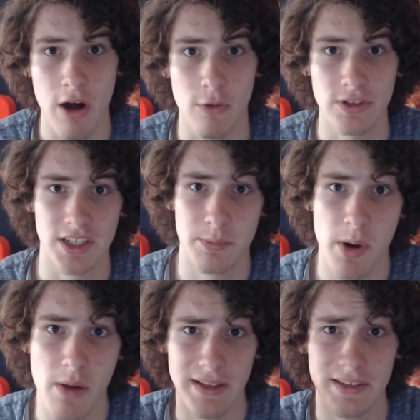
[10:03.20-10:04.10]
was
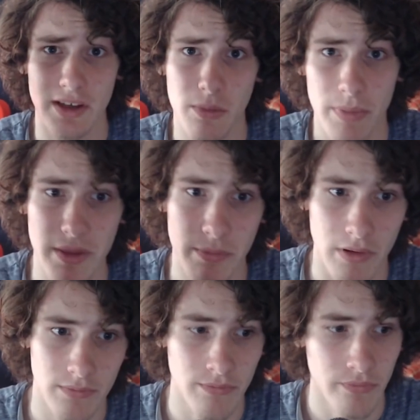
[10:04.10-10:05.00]
experimenting on
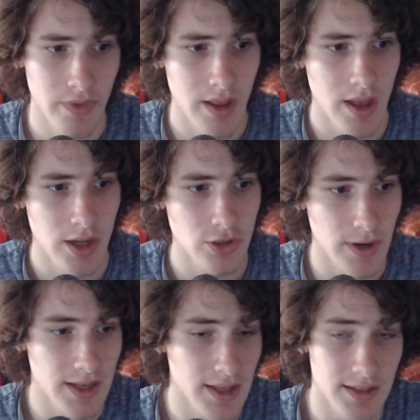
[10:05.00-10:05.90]
people,
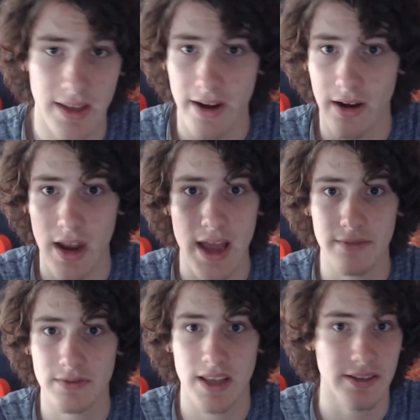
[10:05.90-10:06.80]
treating their
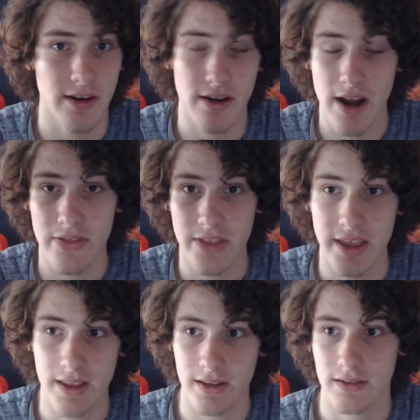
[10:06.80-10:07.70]
lives like they're
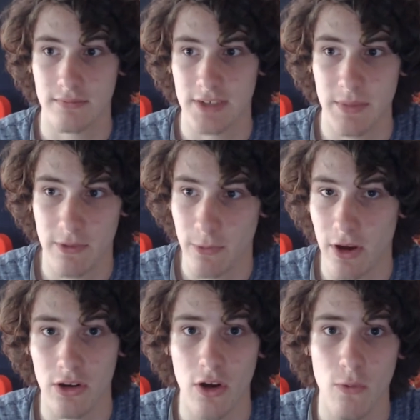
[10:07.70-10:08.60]
nothing. I mean, we
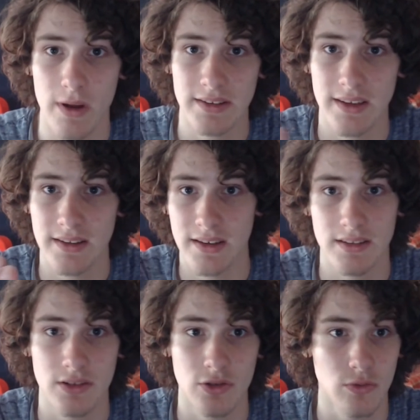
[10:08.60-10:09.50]
all know what he did
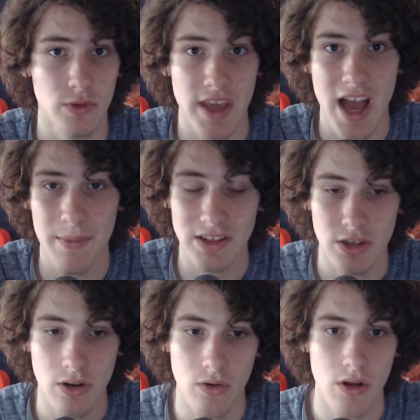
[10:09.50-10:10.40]
to
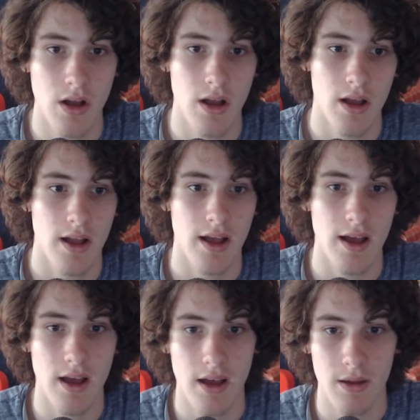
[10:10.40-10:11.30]
Yamato.
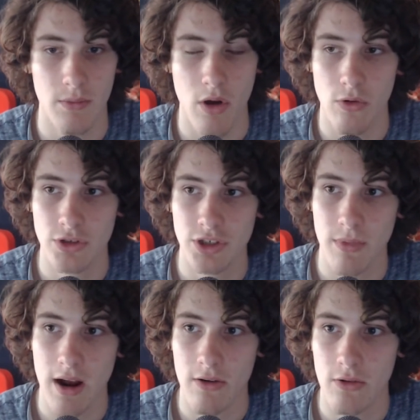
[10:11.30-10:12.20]

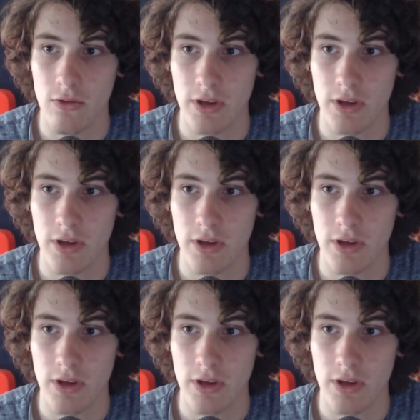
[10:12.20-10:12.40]
Orochimaru,